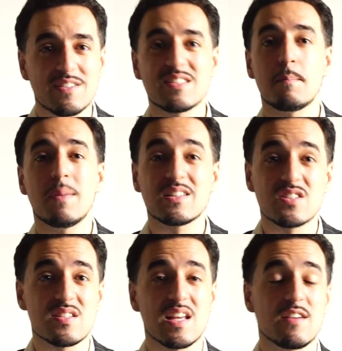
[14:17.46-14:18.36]
and
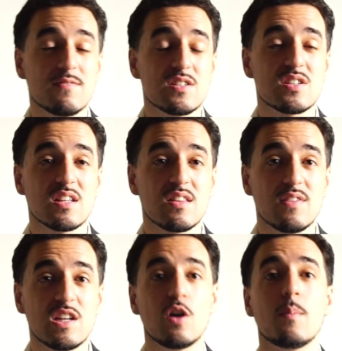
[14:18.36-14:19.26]
pictures that I featured in the
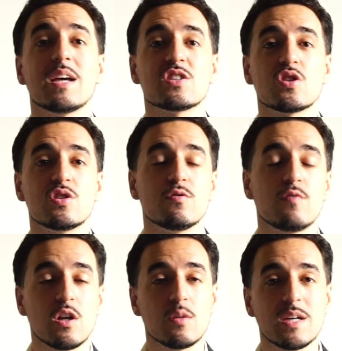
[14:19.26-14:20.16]
video, make sure you
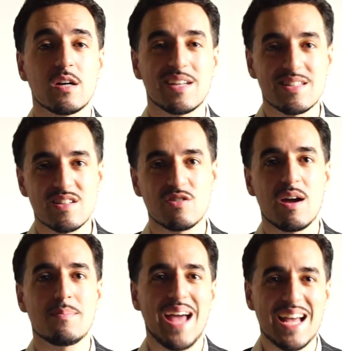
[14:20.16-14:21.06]
follow me on
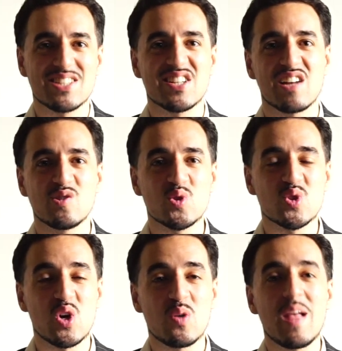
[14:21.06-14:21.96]
Instagram at
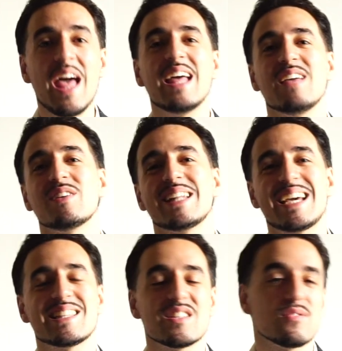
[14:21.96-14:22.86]
Shaluso. If you
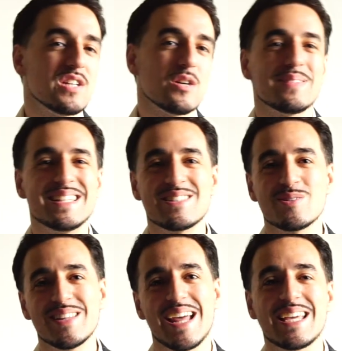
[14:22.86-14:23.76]
like this video, please
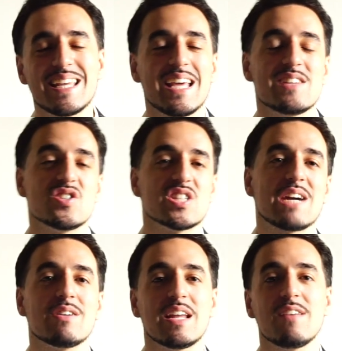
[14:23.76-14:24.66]
do like it and
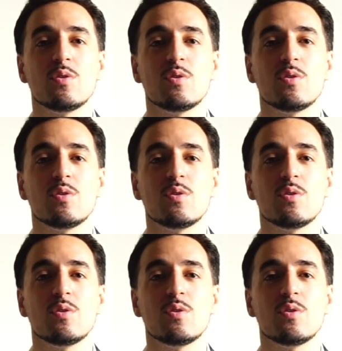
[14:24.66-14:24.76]
share it. If you